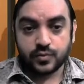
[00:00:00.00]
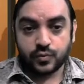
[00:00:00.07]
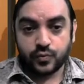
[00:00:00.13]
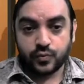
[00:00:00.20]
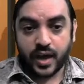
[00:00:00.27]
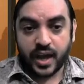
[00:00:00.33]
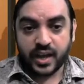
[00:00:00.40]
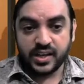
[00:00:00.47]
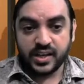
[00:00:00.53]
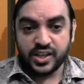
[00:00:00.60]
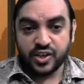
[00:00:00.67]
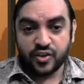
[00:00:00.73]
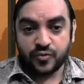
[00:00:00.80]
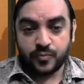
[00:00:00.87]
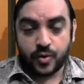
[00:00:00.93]

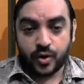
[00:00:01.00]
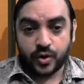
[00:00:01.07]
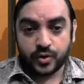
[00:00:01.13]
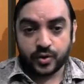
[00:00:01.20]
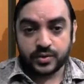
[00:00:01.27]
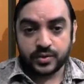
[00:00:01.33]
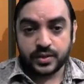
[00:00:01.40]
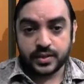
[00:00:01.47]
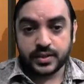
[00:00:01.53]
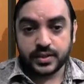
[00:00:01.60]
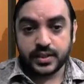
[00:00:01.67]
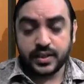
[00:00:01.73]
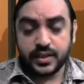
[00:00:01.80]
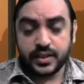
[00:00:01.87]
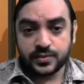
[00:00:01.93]
value of bond
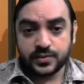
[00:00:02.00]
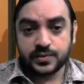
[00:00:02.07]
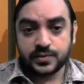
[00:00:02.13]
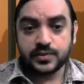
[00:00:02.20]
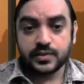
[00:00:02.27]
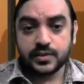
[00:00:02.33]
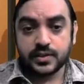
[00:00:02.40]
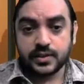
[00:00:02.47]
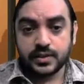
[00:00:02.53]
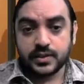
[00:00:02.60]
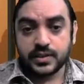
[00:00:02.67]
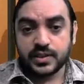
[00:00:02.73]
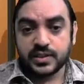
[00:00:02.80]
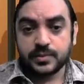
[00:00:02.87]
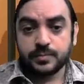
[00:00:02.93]
is
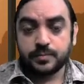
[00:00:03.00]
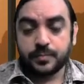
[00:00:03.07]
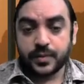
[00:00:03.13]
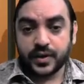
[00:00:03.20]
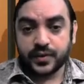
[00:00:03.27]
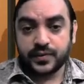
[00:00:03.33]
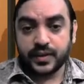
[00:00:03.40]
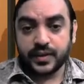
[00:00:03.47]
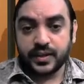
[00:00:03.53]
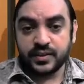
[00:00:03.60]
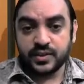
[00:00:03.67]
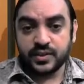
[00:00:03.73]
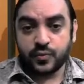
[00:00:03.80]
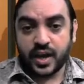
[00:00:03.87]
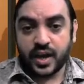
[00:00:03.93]

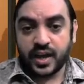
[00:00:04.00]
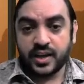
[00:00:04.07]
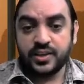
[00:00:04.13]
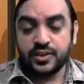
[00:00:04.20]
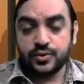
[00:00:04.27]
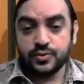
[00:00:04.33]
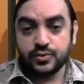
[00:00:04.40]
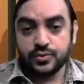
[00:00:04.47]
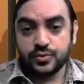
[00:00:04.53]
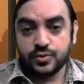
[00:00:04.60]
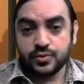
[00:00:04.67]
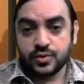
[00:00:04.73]
present value